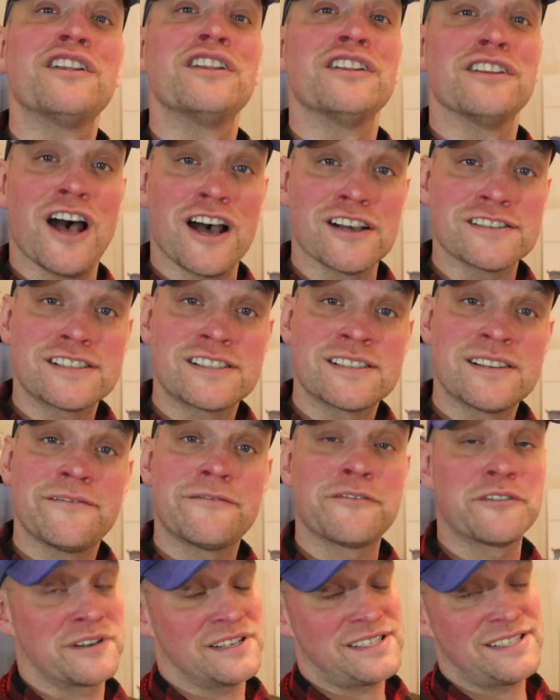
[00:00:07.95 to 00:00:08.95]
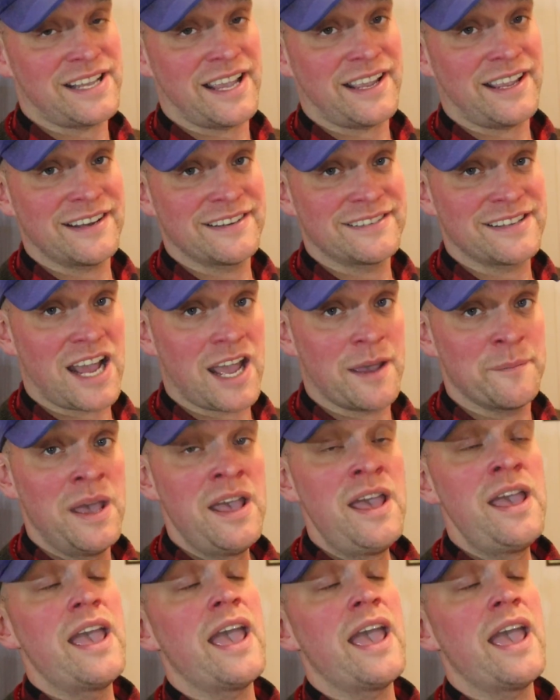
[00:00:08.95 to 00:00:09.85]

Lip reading: lost for the second time.